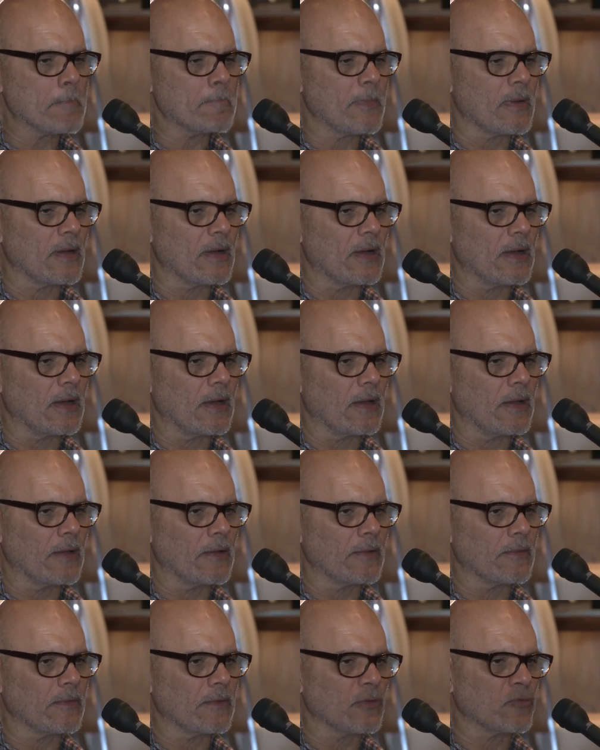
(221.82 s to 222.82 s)

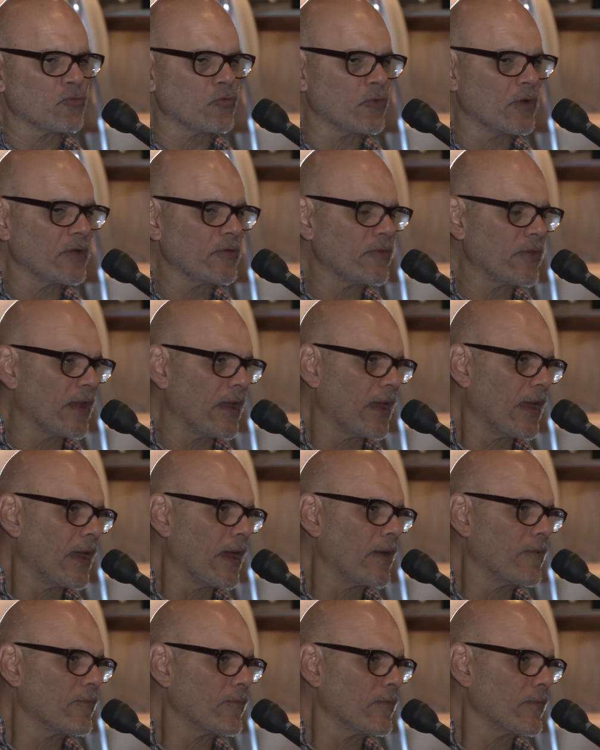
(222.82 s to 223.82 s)
uh, the trust that I
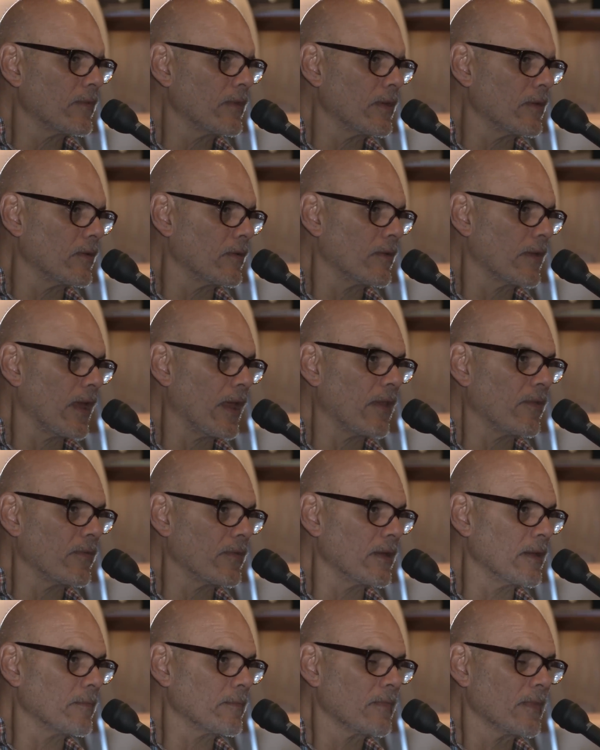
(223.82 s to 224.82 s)
have, you know, and
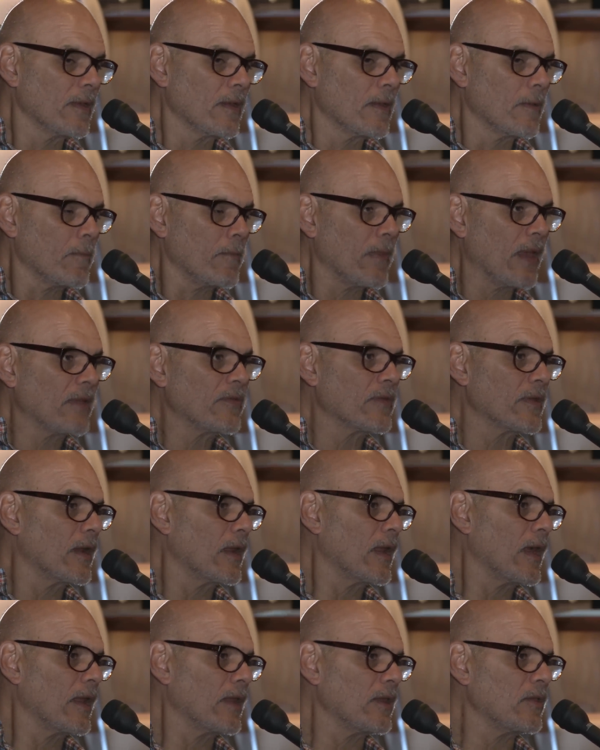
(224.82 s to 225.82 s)
them makes it a
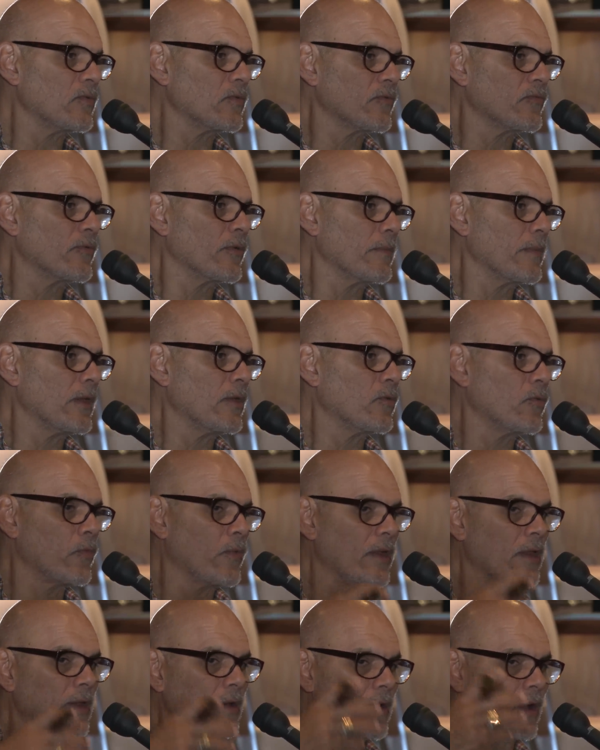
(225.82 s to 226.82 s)
lot easier for me to
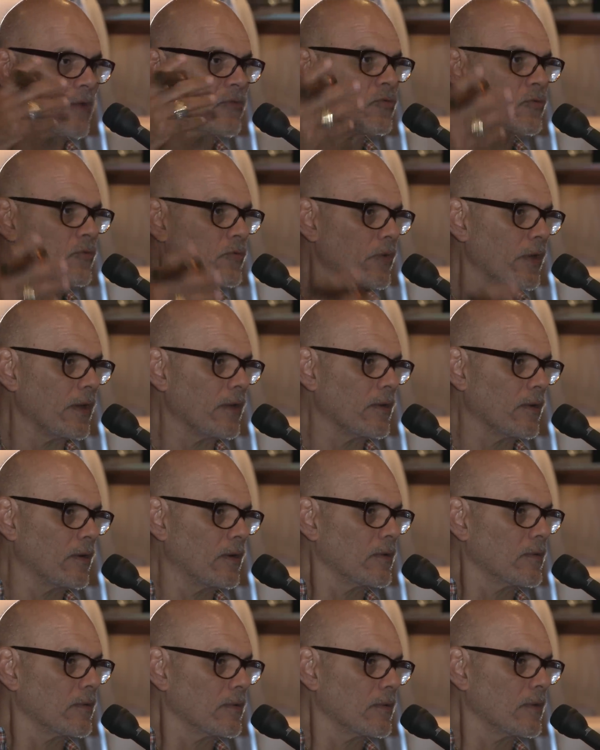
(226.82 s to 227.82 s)
really concentrate
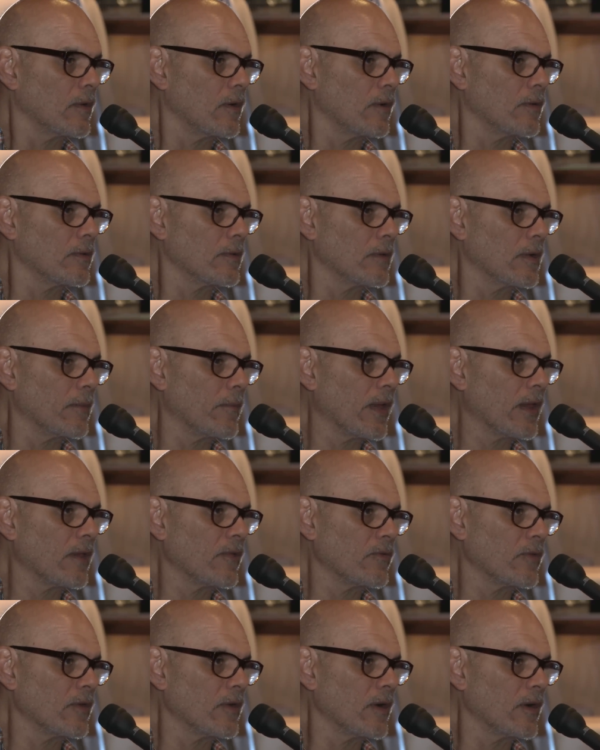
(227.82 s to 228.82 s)
on, on uh,
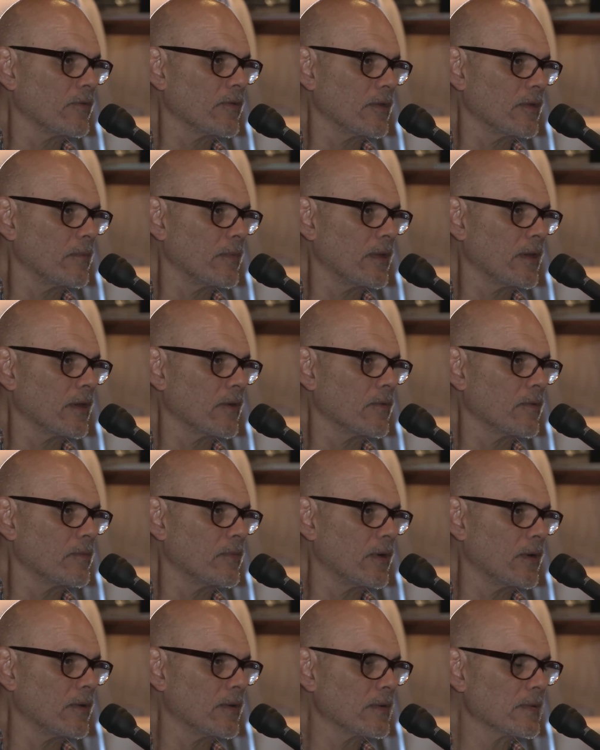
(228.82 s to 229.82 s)
making cigars in the Dominican
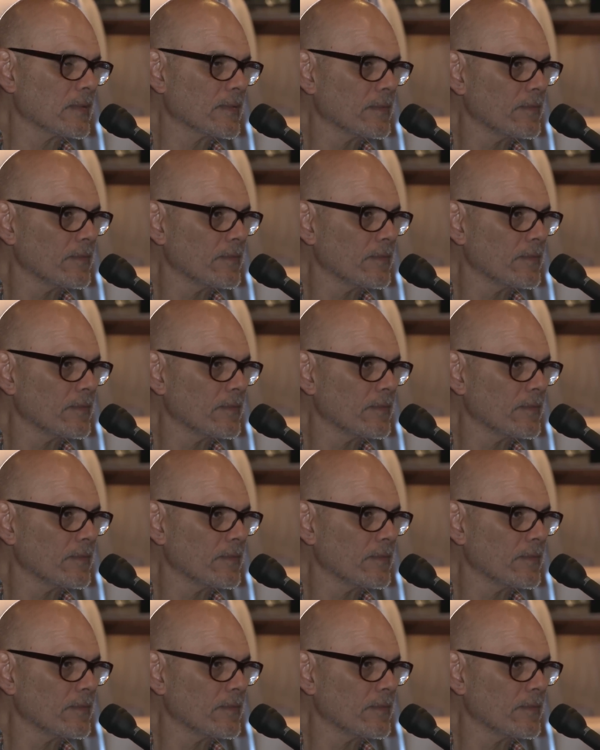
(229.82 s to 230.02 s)
Republic.